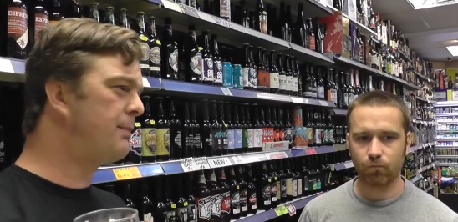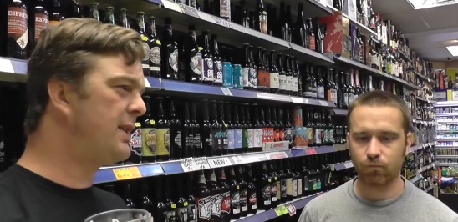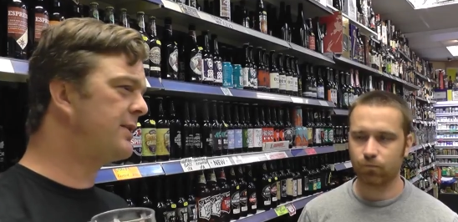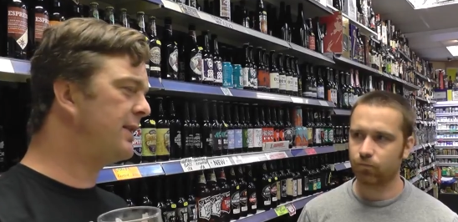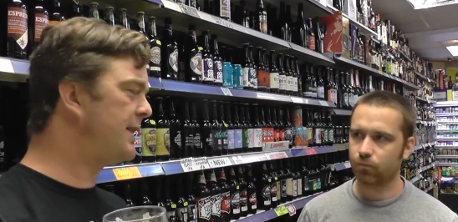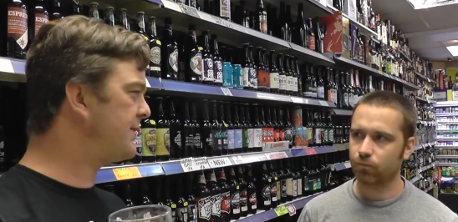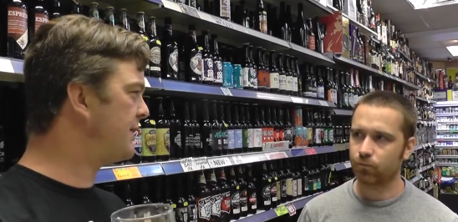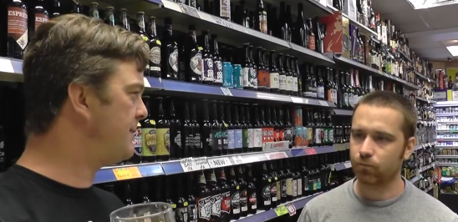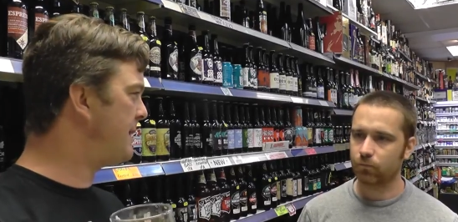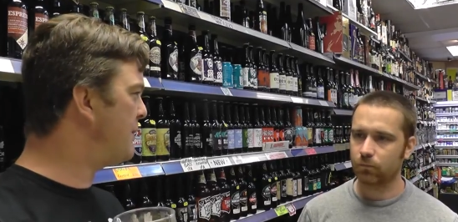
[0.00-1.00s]
Speaker 1: pretzel that's
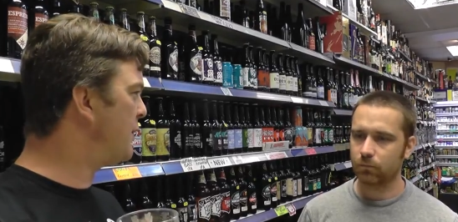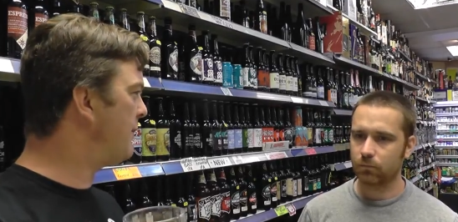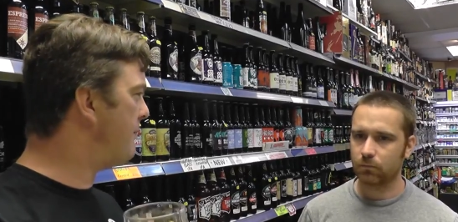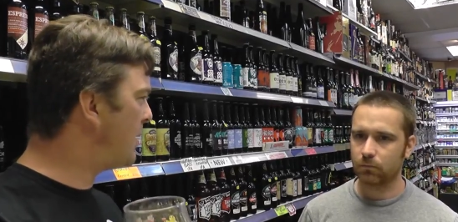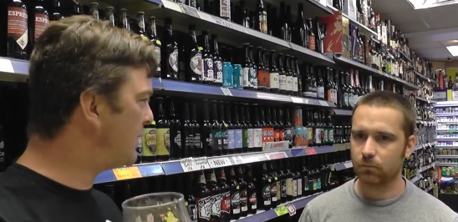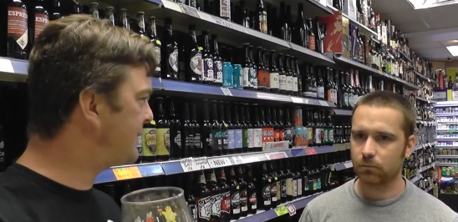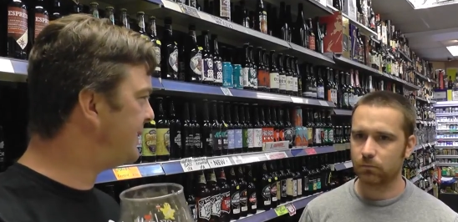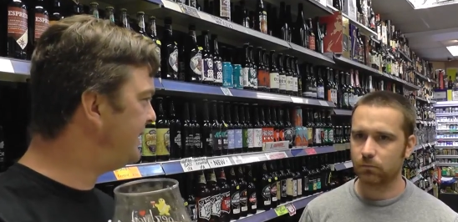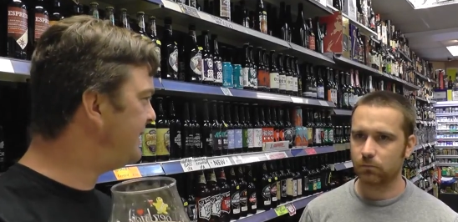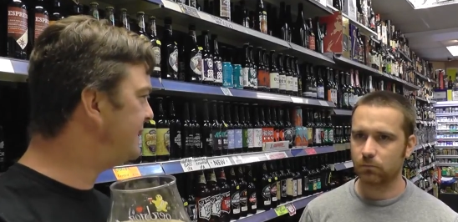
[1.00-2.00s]
going to be more of a
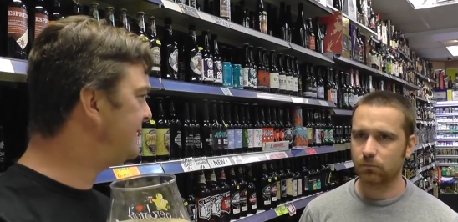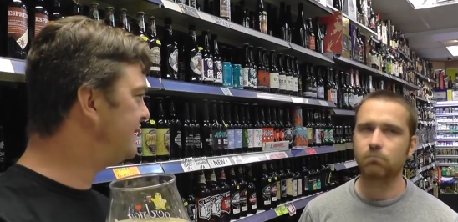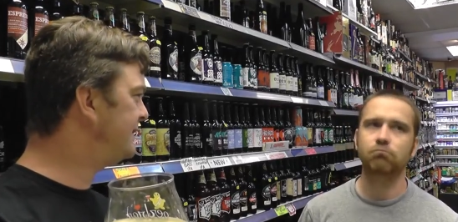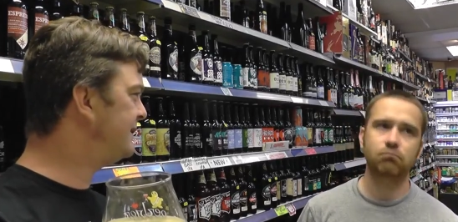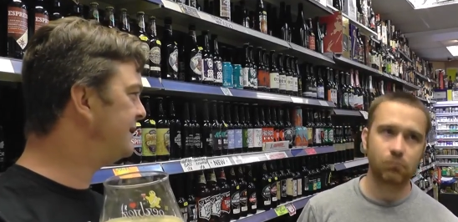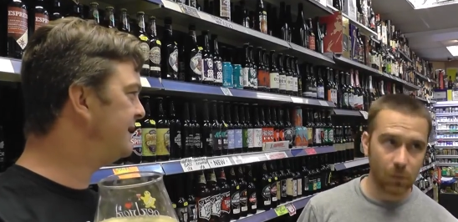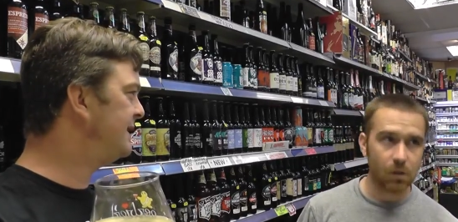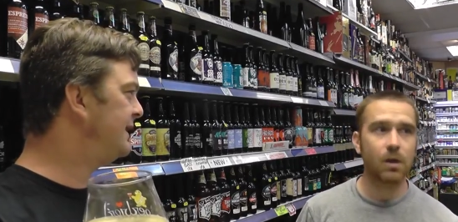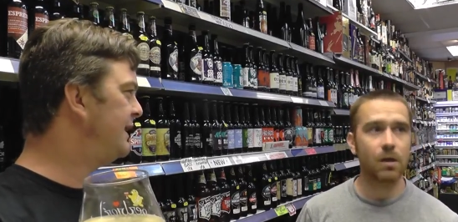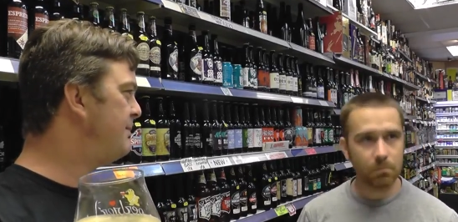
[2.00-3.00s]
malty,
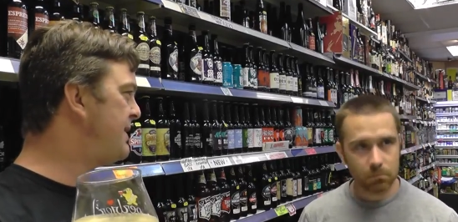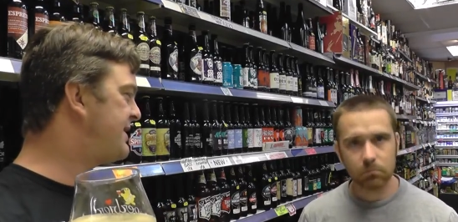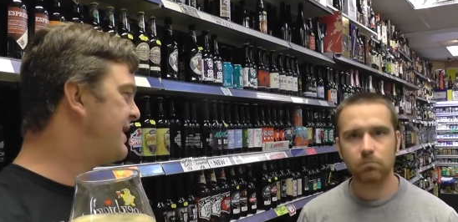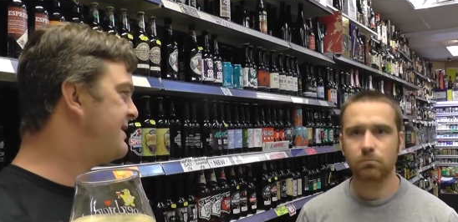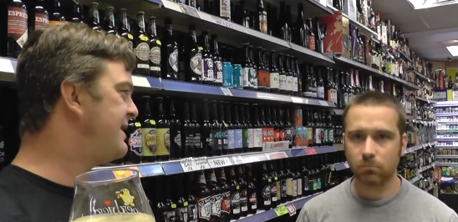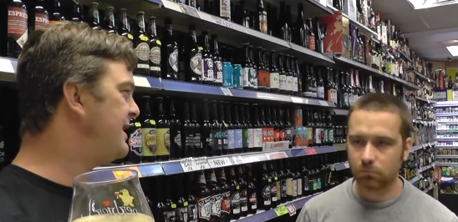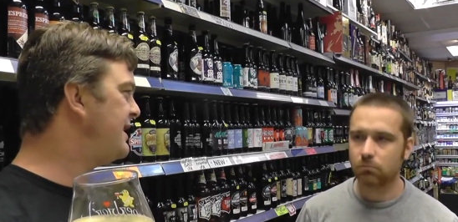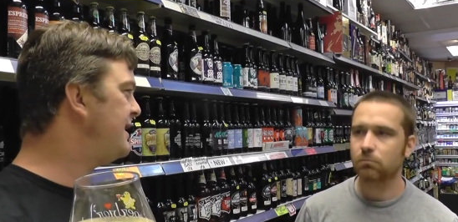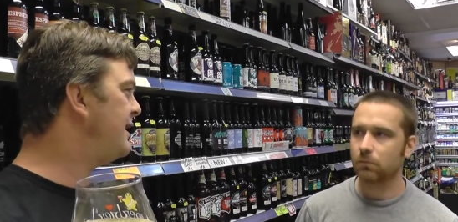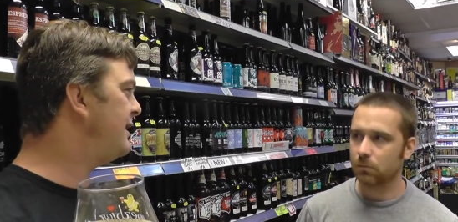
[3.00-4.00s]
yeah,
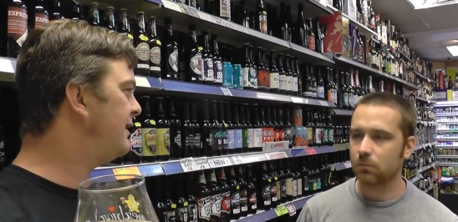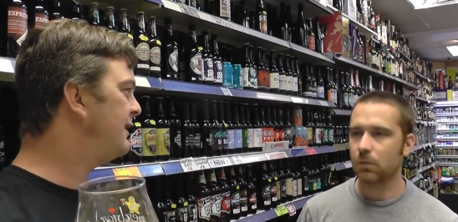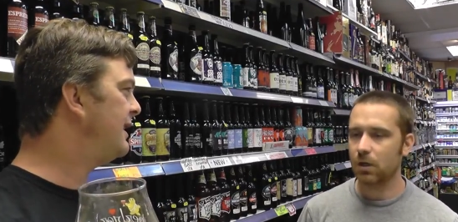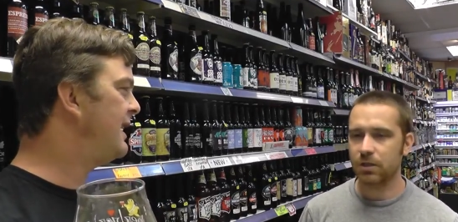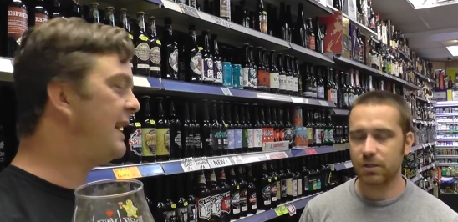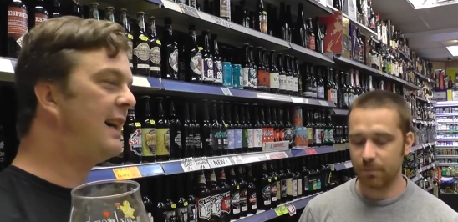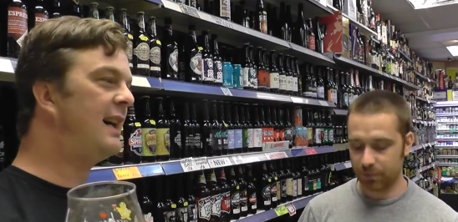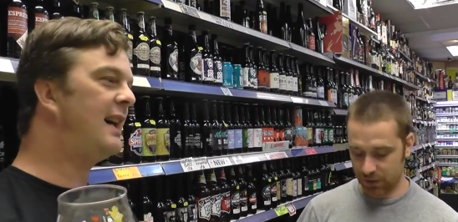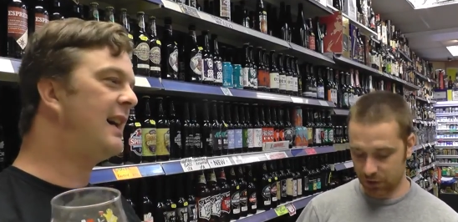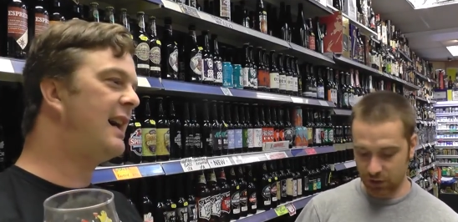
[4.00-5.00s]
biscuity. I can see it
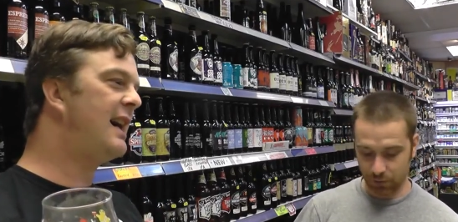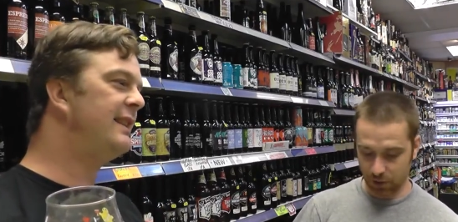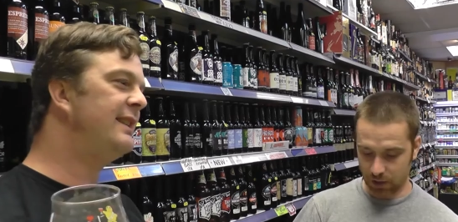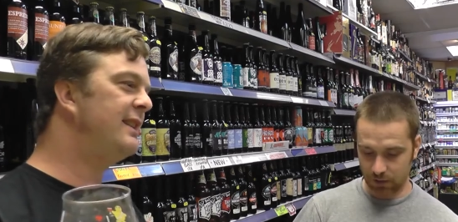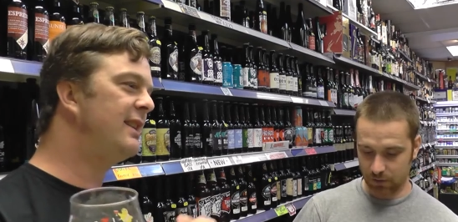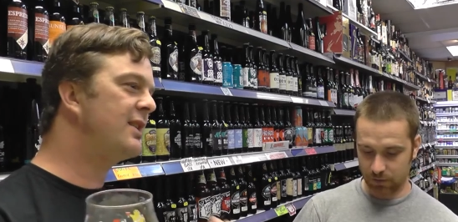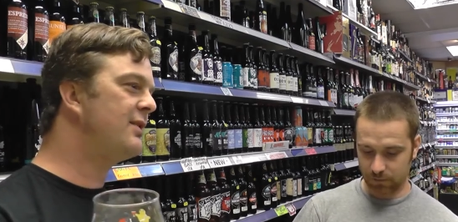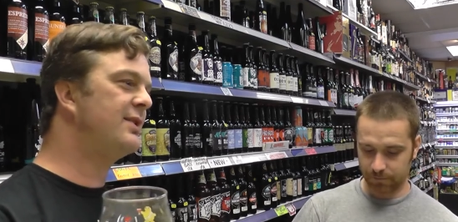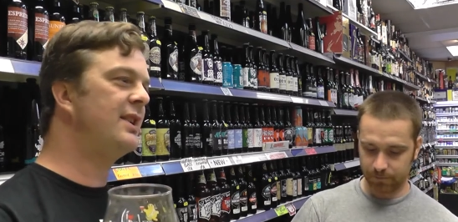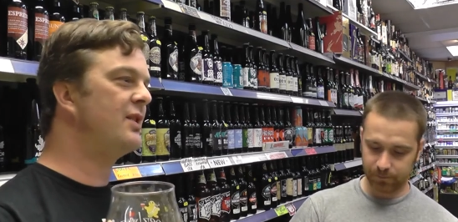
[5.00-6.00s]
potentially. And then, like
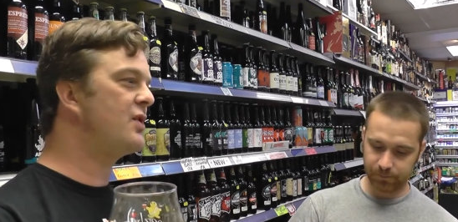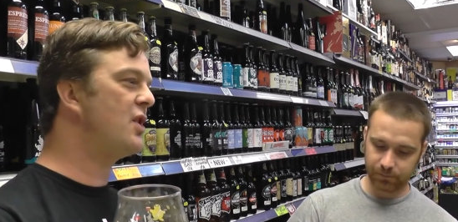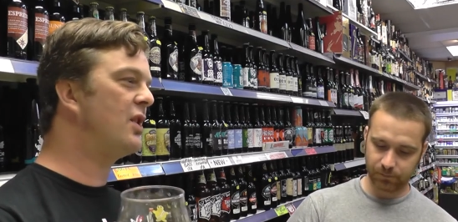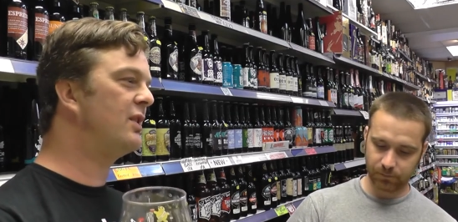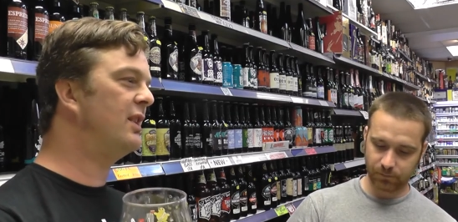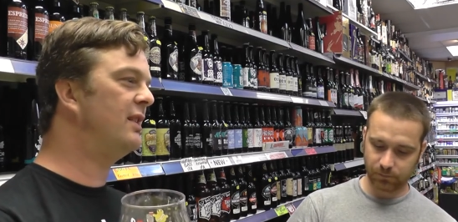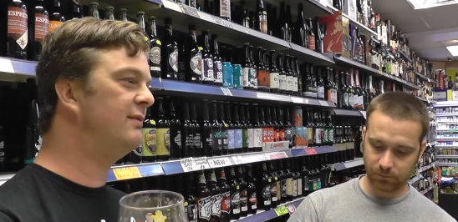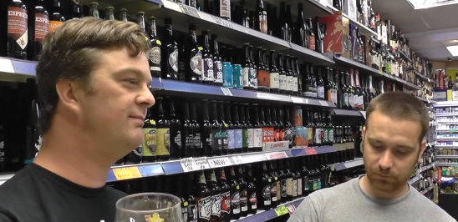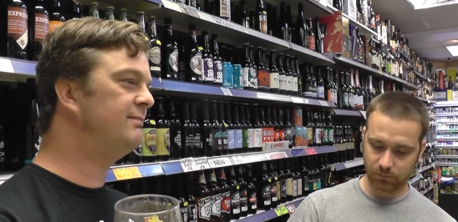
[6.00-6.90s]
you say, the chocolate.